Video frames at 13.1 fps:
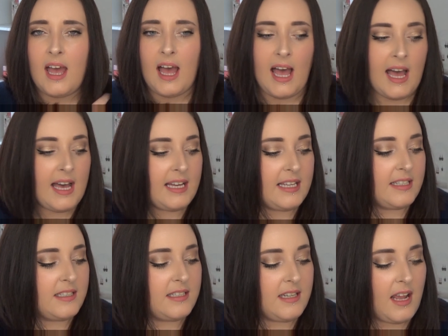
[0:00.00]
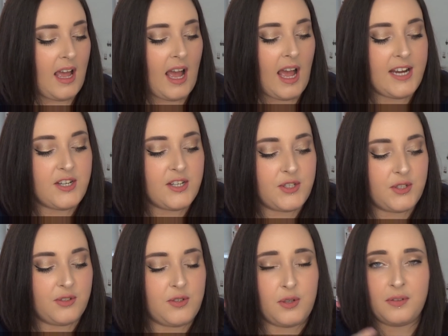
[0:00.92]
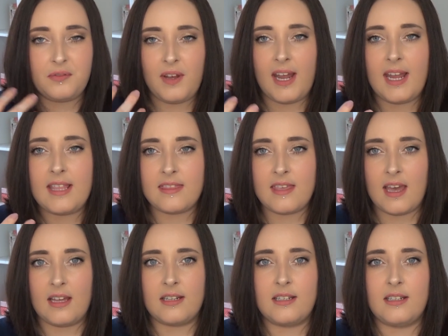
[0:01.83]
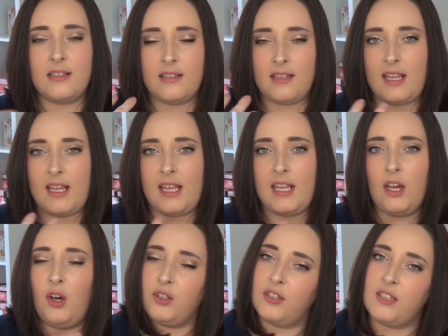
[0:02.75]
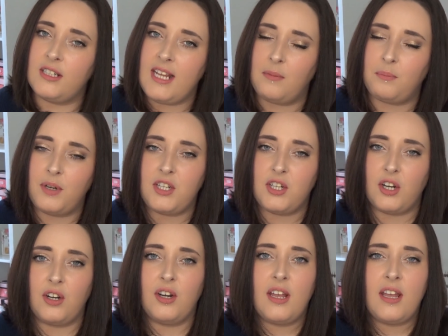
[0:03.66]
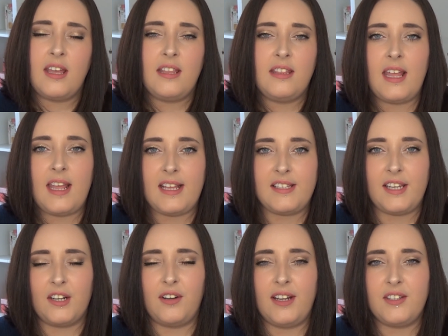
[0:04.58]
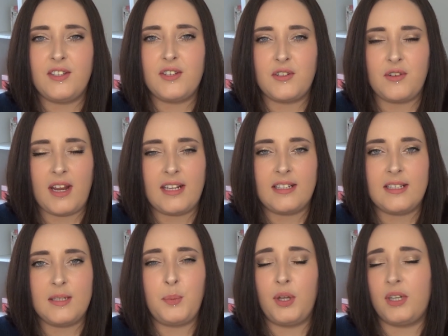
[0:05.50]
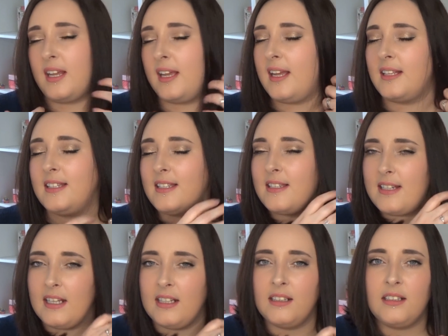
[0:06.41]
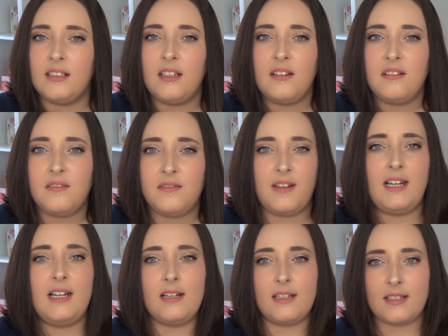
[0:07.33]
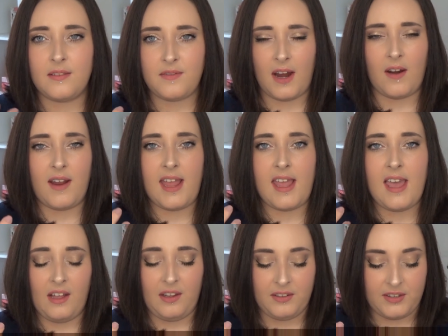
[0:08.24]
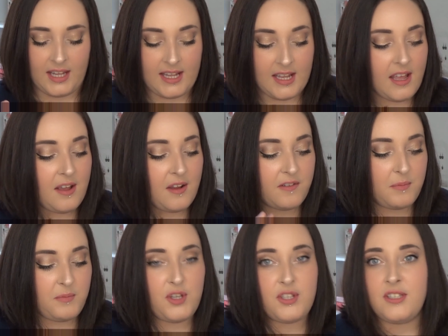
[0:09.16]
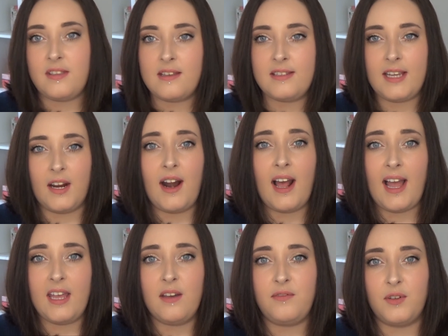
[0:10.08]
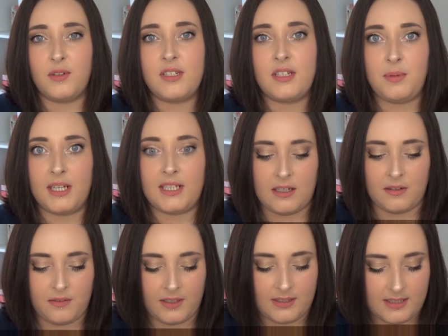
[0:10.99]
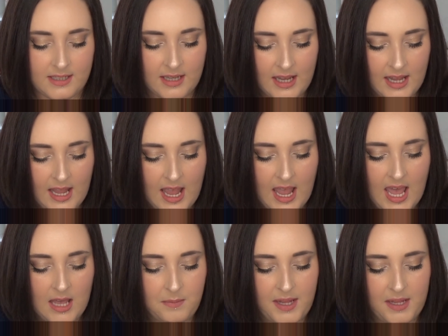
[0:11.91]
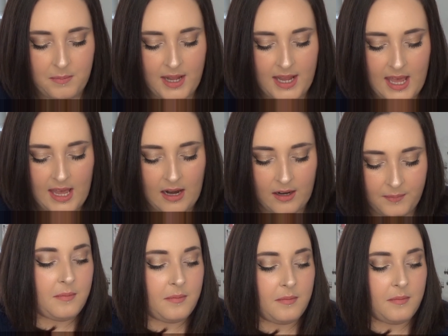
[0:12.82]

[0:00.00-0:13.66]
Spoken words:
and I just sort of find that the hotter the temperature, the easier it straightens, but it still feels very healthy. From using this here, I have noticed a big difference in my hair.